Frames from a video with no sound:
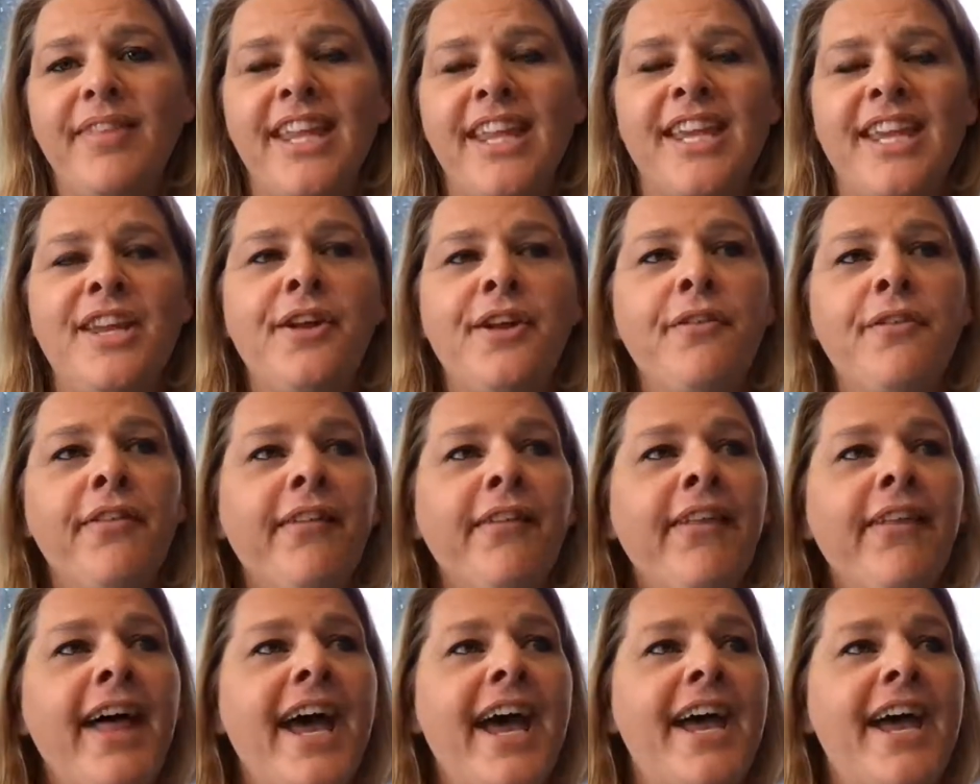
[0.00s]
You know, the
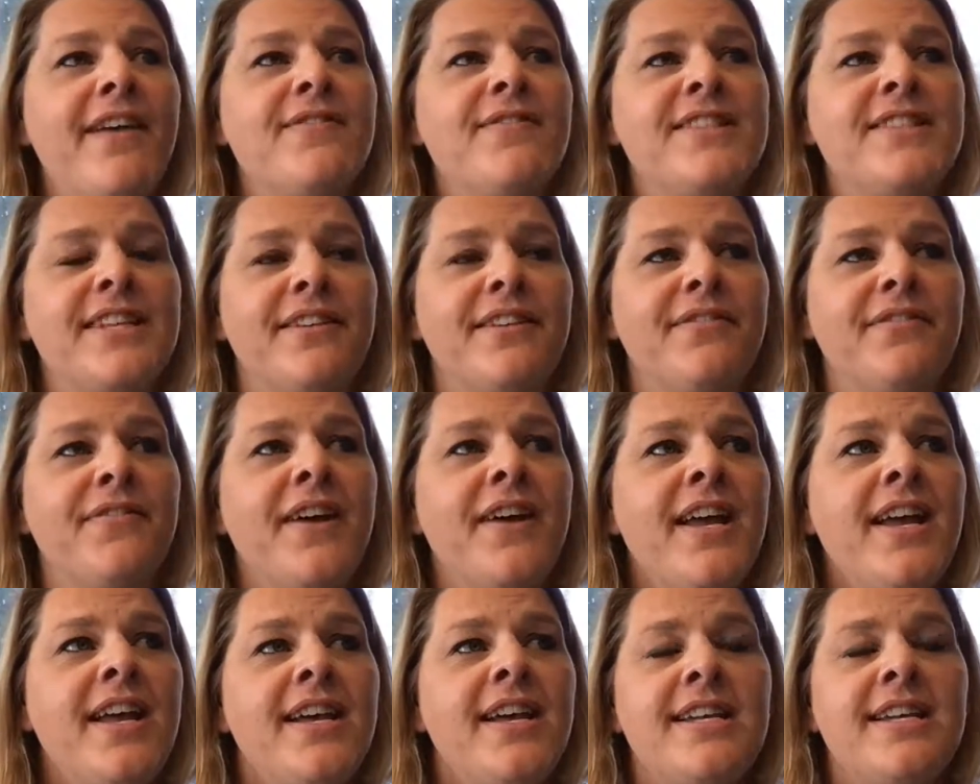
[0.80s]
lives of
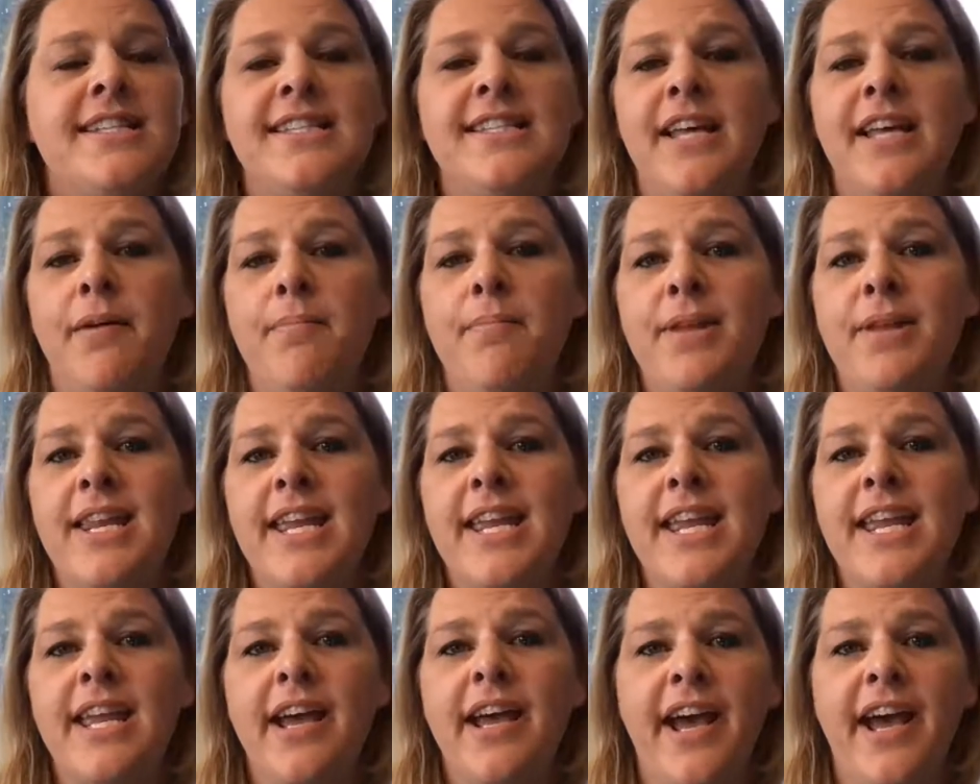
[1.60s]

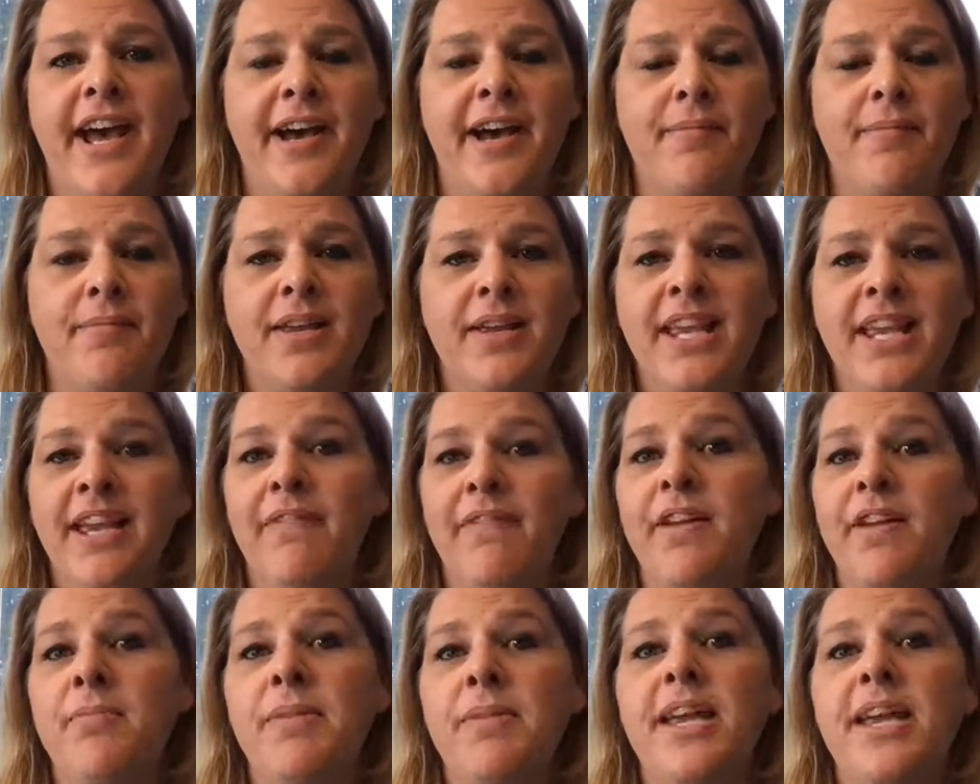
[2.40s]
somebody
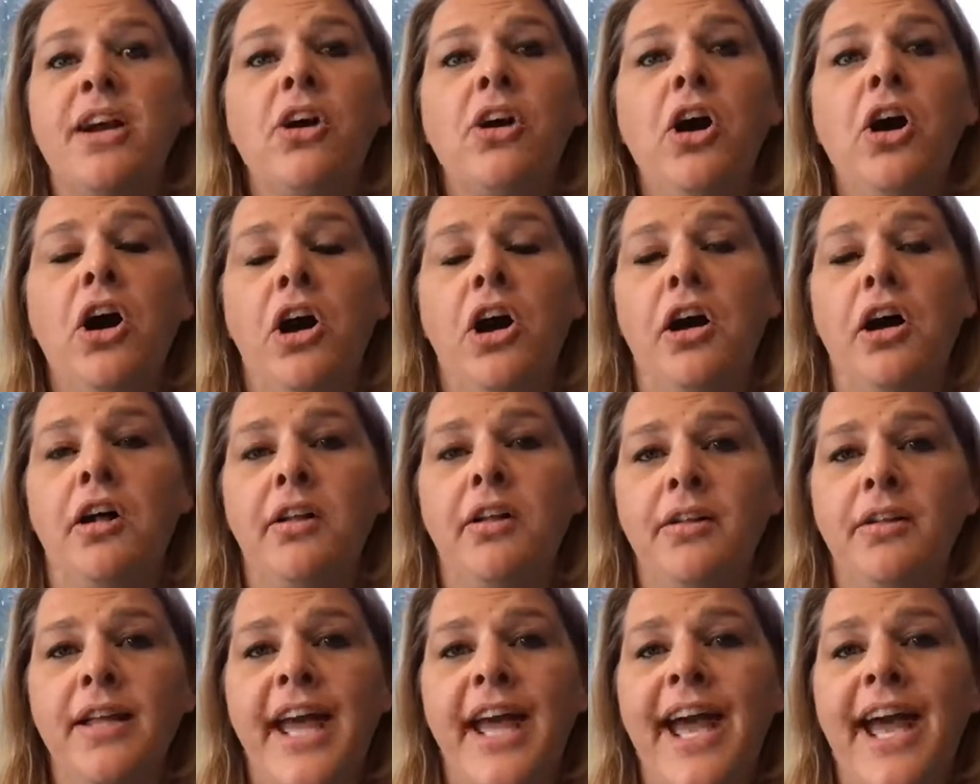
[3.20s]
giving me a
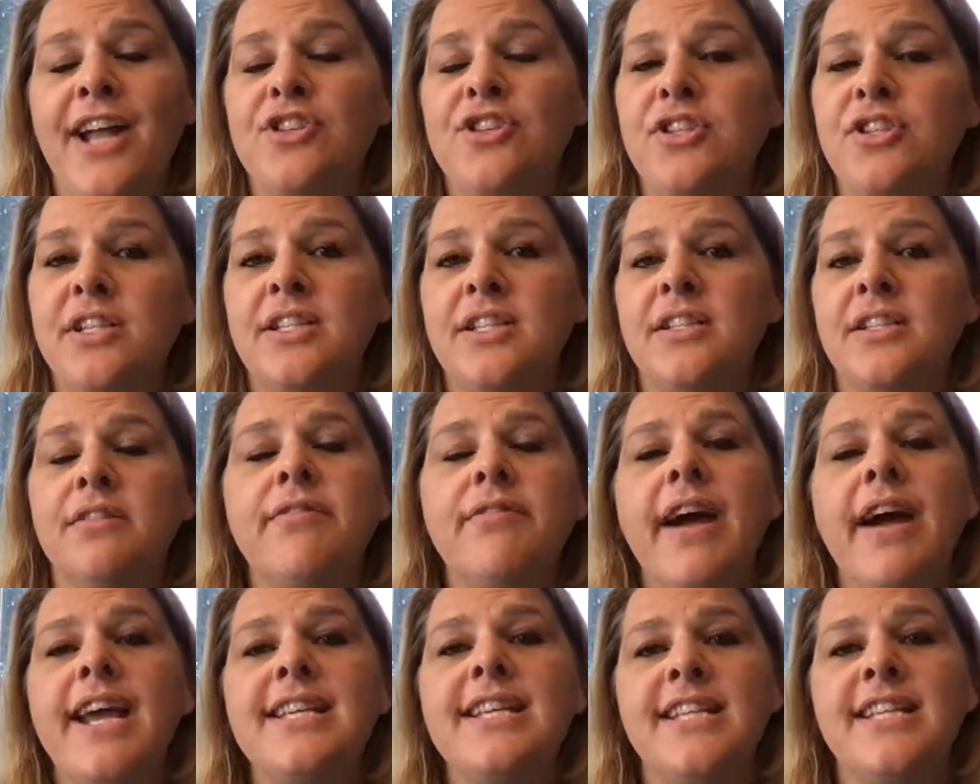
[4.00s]
call at just the
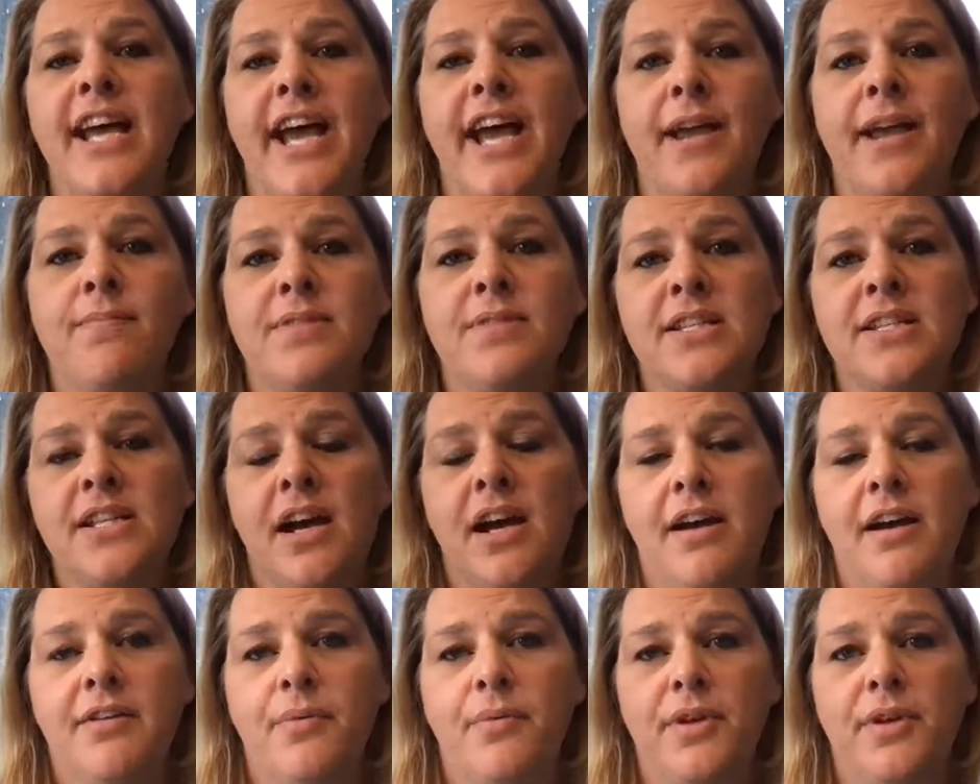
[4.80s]
right time to
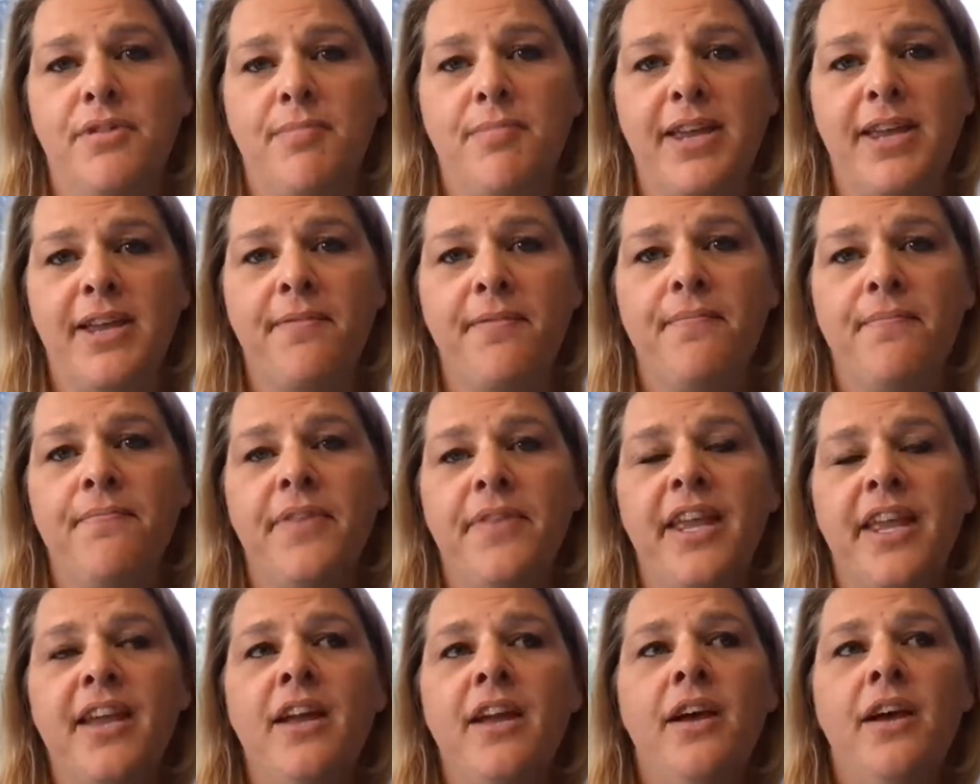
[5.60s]
talk with me,
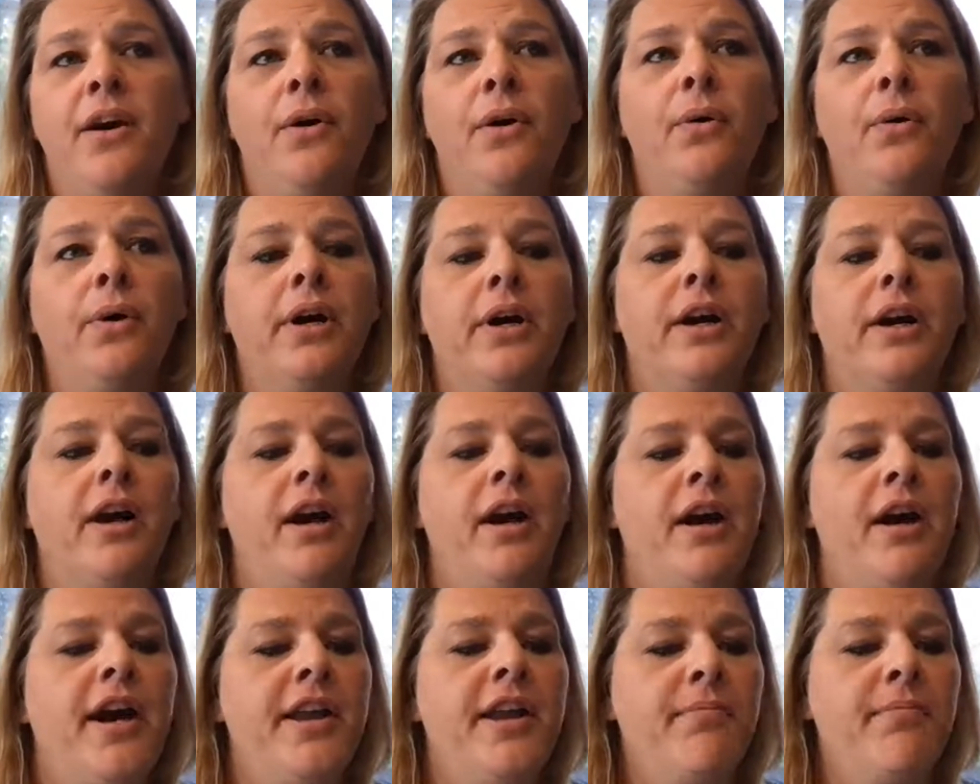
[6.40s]

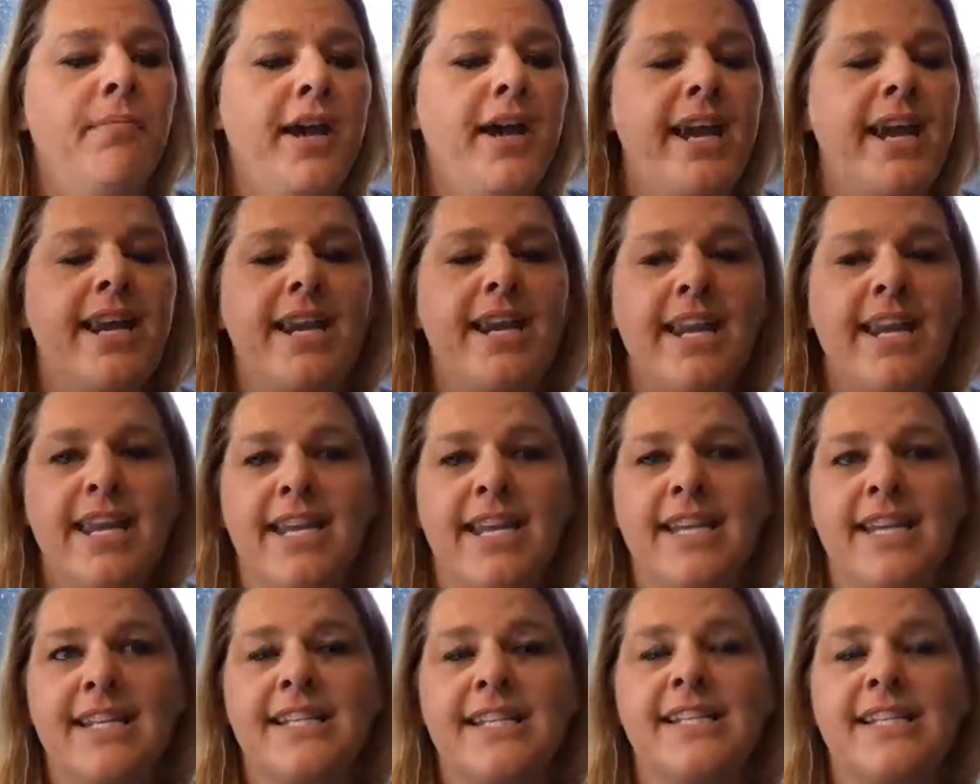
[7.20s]
or on my
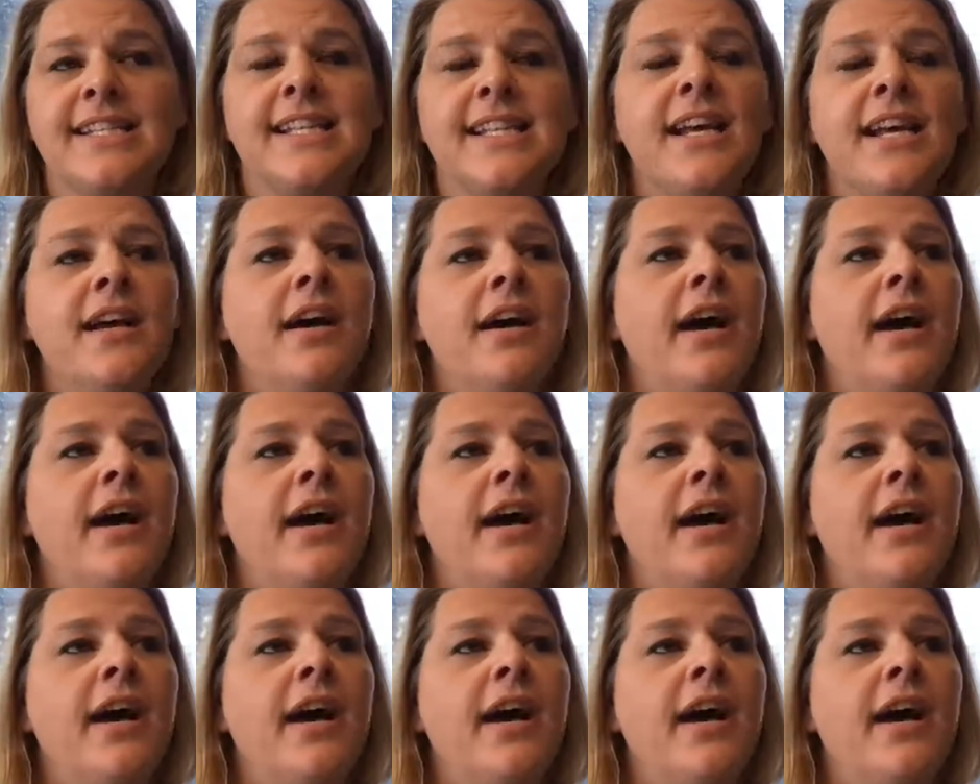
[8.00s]
knees